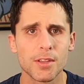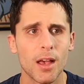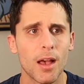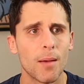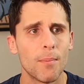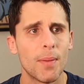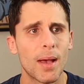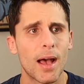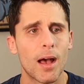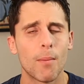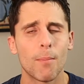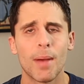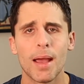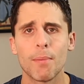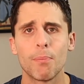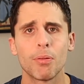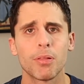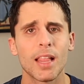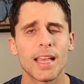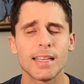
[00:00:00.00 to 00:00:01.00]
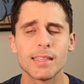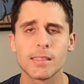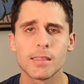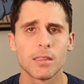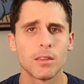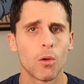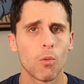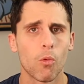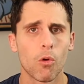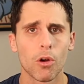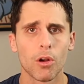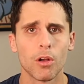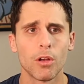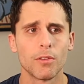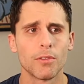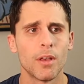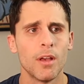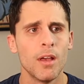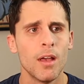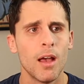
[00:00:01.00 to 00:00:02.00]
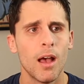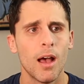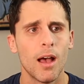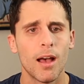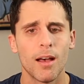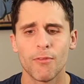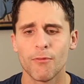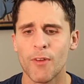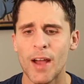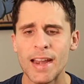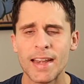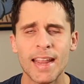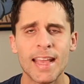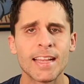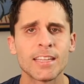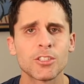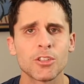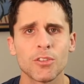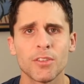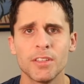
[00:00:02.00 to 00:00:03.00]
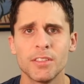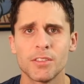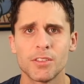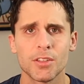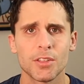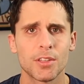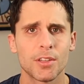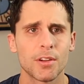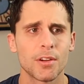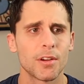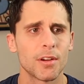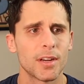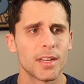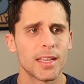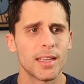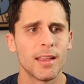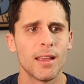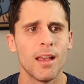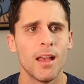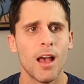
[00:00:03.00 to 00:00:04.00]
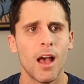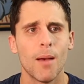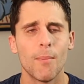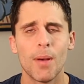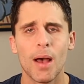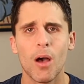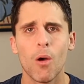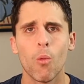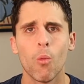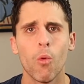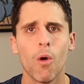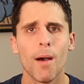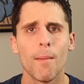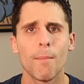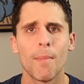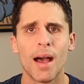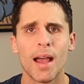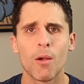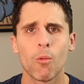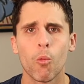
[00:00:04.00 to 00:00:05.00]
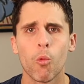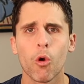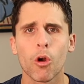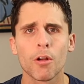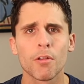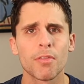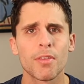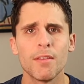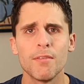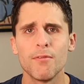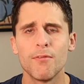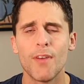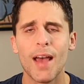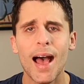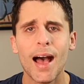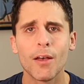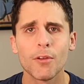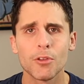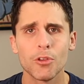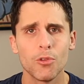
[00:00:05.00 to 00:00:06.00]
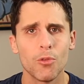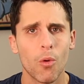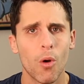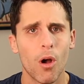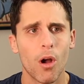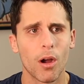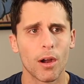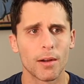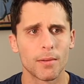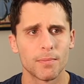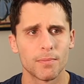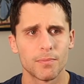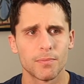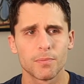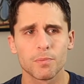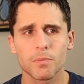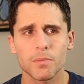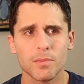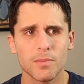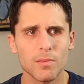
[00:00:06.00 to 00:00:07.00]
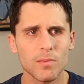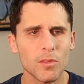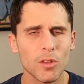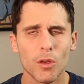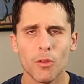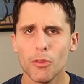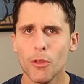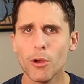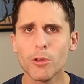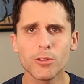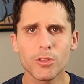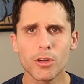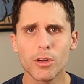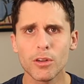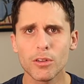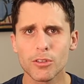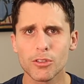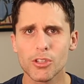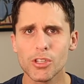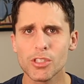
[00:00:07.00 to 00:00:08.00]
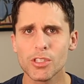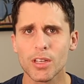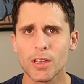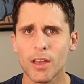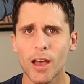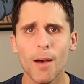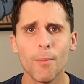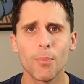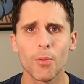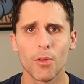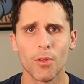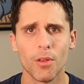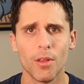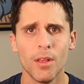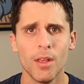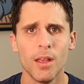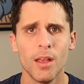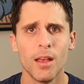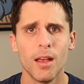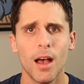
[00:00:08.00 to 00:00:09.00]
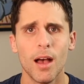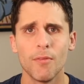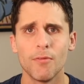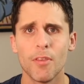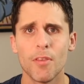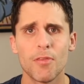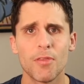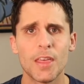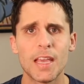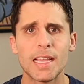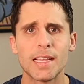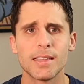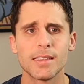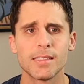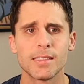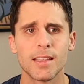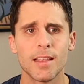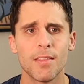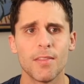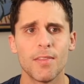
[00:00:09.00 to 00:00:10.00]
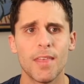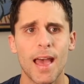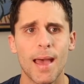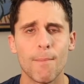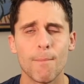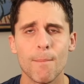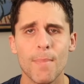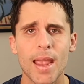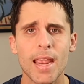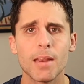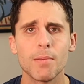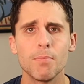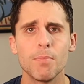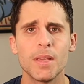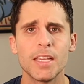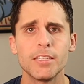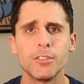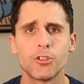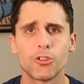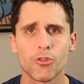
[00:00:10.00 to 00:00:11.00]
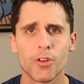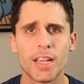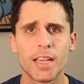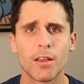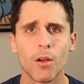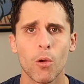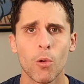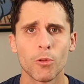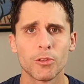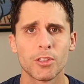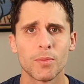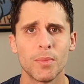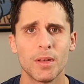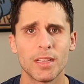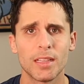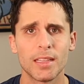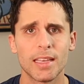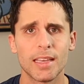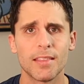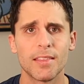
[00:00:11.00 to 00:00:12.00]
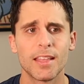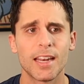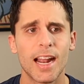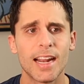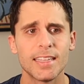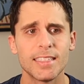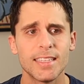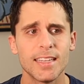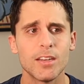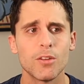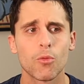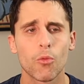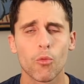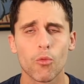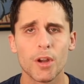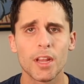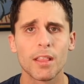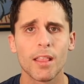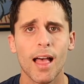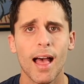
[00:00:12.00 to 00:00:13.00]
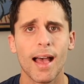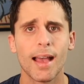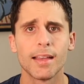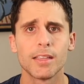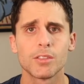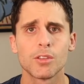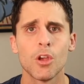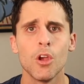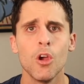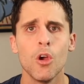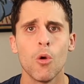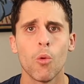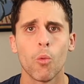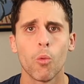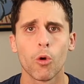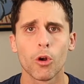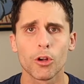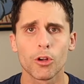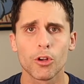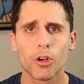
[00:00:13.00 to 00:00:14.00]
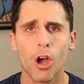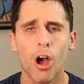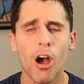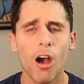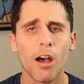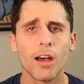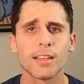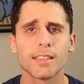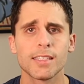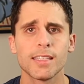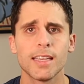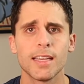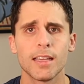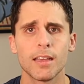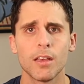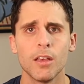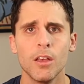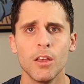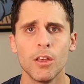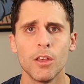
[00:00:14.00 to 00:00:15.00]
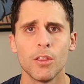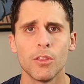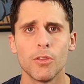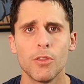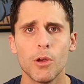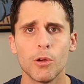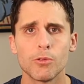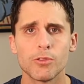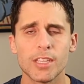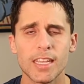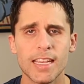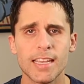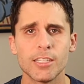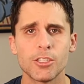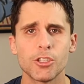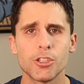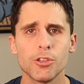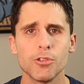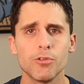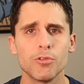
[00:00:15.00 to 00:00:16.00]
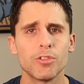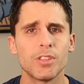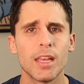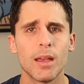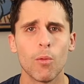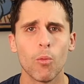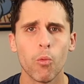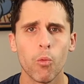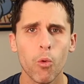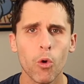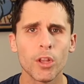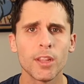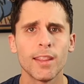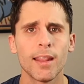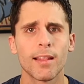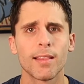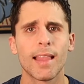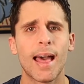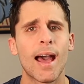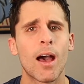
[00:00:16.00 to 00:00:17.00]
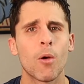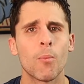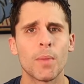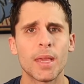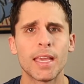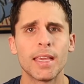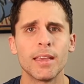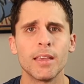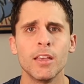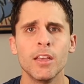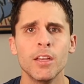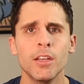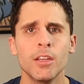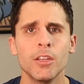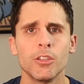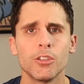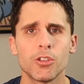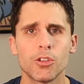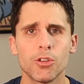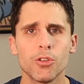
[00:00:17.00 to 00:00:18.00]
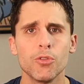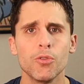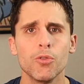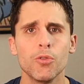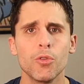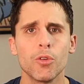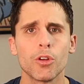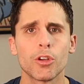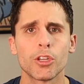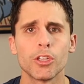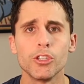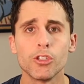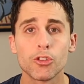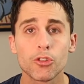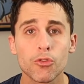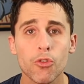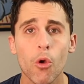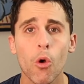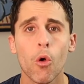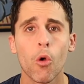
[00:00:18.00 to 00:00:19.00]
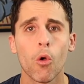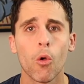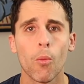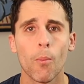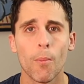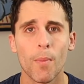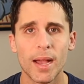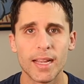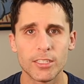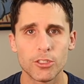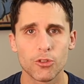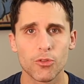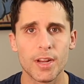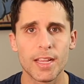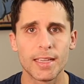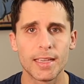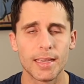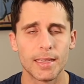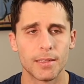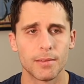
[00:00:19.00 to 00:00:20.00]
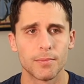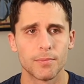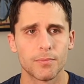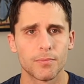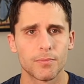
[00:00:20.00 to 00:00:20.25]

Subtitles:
about my place in the world, financial insecurity, about what my worth and value are. Those are just a couple of the things that made me drink ultimately, that I didn't realize were causing those issues that wouldn't allow me to control my drinking.